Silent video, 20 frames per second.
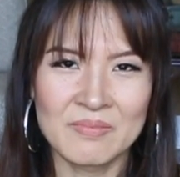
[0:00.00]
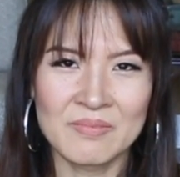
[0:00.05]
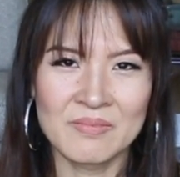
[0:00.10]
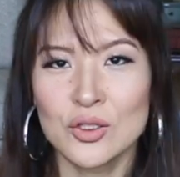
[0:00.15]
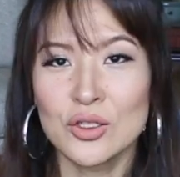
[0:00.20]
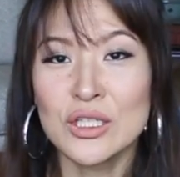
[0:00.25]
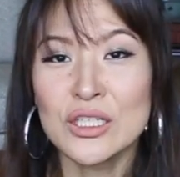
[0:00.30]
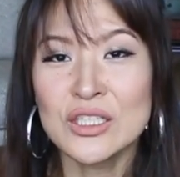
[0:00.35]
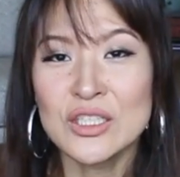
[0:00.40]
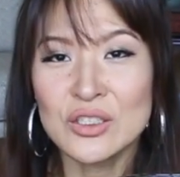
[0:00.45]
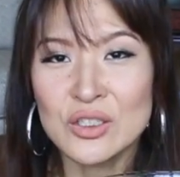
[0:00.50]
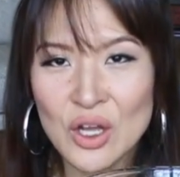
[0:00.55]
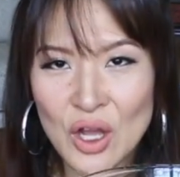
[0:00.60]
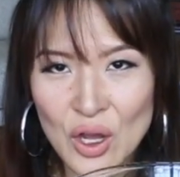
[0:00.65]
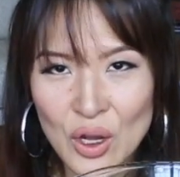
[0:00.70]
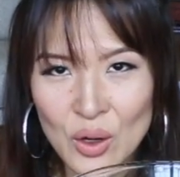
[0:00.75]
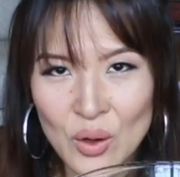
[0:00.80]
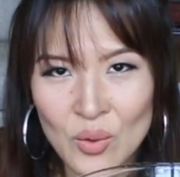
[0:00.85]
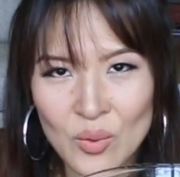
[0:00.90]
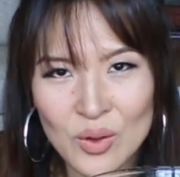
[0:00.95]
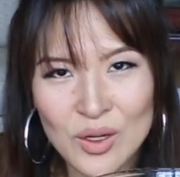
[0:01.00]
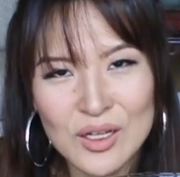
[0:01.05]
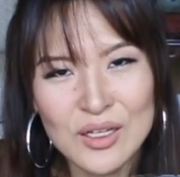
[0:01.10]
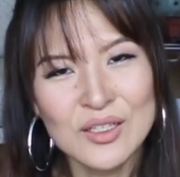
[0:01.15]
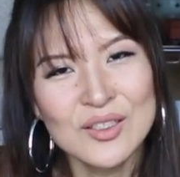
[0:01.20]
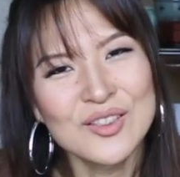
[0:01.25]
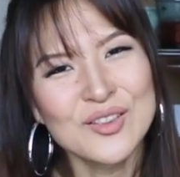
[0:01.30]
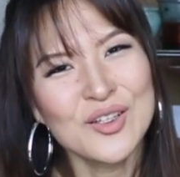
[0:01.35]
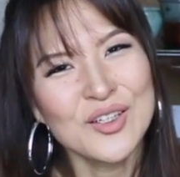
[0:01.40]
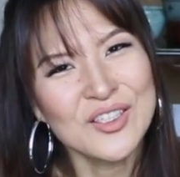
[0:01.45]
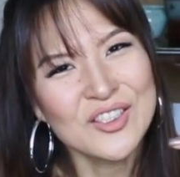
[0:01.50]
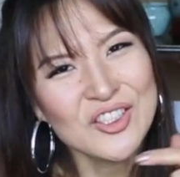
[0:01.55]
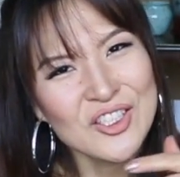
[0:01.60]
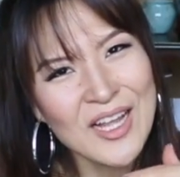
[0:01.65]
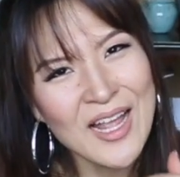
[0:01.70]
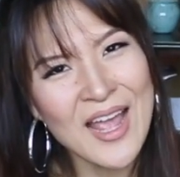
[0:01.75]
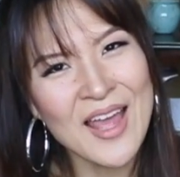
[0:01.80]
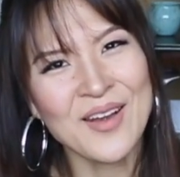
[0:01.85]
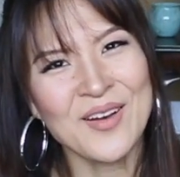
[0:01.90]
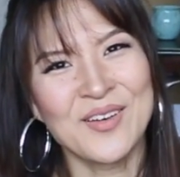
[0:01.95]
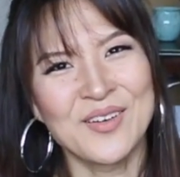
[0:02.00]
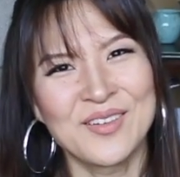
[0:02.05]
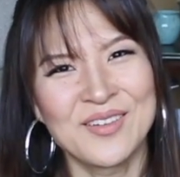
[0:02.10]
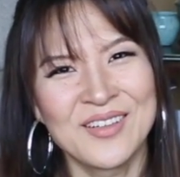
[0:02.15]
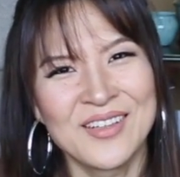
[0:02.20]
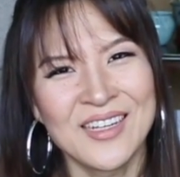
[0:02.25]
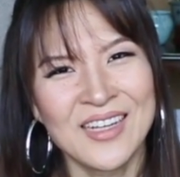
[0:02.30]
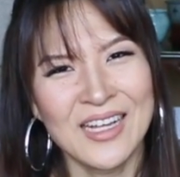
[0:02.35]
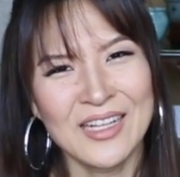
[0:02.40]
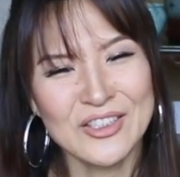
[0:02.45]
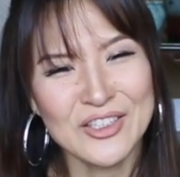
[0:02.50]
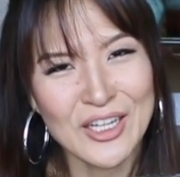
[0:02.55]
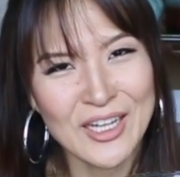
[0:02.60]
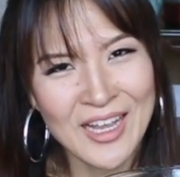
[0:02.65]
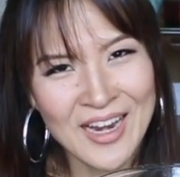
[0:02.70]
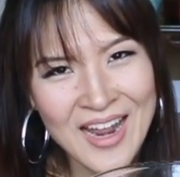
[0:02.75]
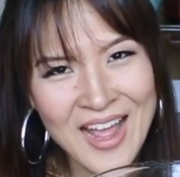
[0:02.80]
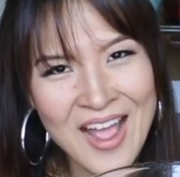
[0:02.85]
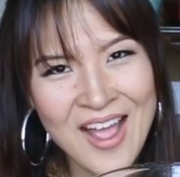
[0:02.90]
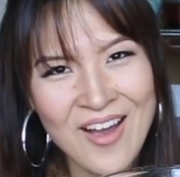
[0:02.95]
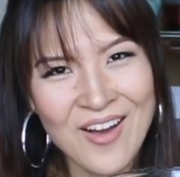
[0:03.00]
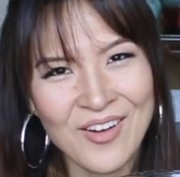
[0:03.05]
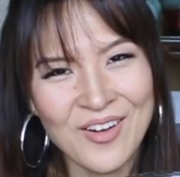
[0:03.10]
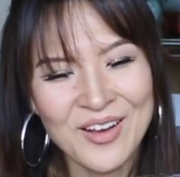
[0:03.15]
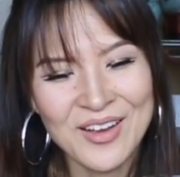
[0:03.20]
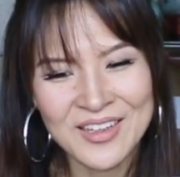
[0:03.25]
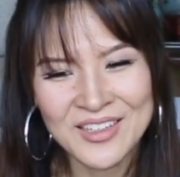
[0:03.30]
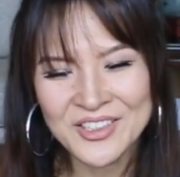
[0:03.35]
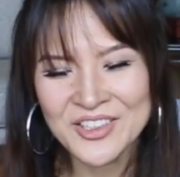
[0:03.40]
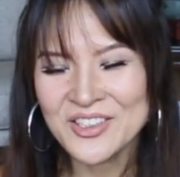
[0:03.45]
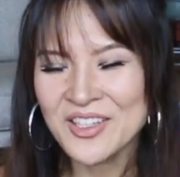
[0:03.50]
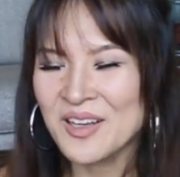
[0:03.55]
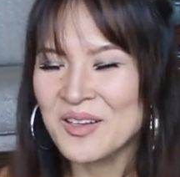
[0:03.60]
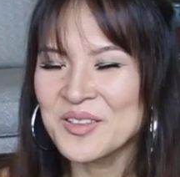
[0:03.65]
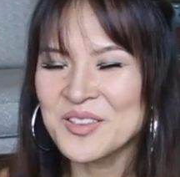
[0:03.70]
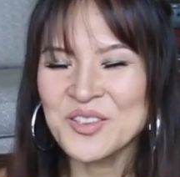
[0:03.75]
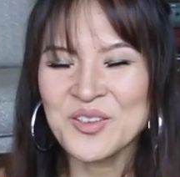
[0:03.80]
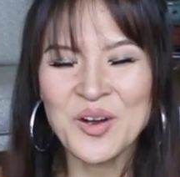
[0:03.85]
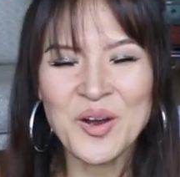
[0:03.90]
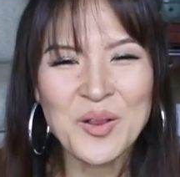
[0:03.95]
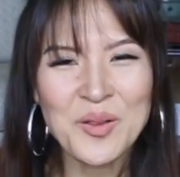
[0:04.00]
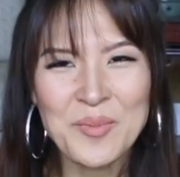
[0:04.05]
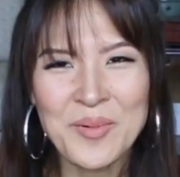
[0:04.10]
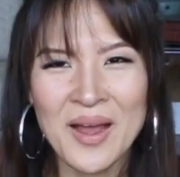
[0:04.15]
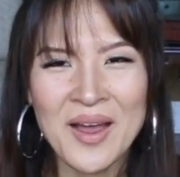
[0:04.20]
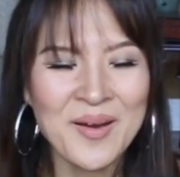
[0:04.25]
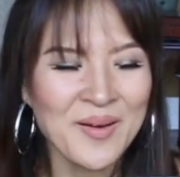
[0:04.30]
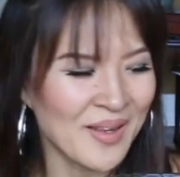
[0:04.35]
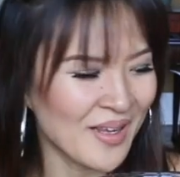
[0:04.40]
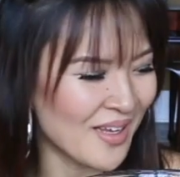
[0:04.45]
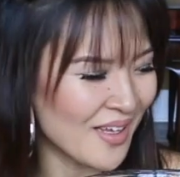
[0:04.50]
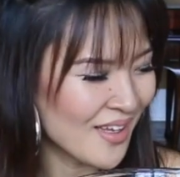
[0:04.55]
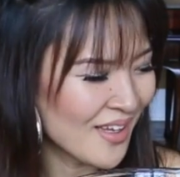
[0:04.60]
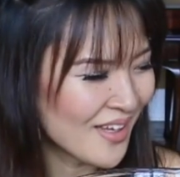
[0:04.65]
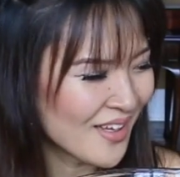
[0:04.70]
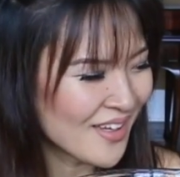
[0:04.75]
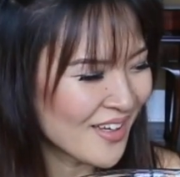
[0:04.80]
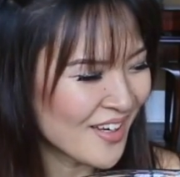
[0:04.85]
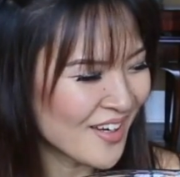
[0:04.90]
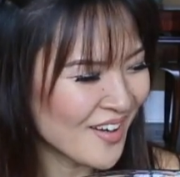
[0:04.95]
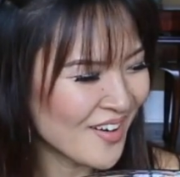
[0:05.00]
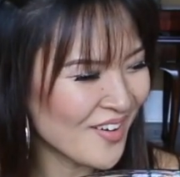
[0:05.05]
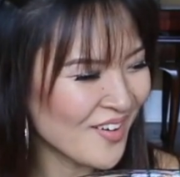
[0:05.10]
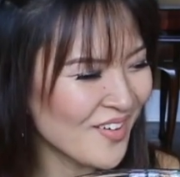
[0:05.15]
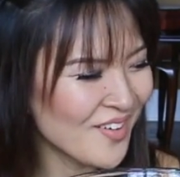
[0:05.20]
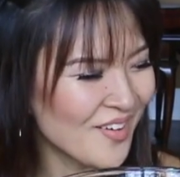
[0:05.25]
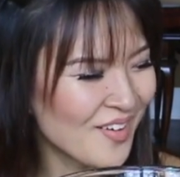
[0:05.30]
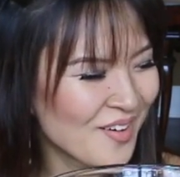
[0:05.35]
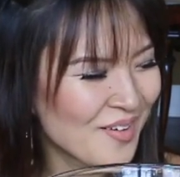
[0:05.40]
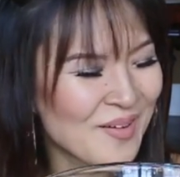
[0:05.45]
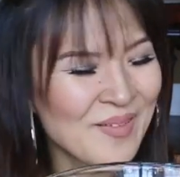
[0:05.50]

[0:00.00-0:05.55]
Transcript: You need to go to her channel and check it out. She tells you all about it, you know?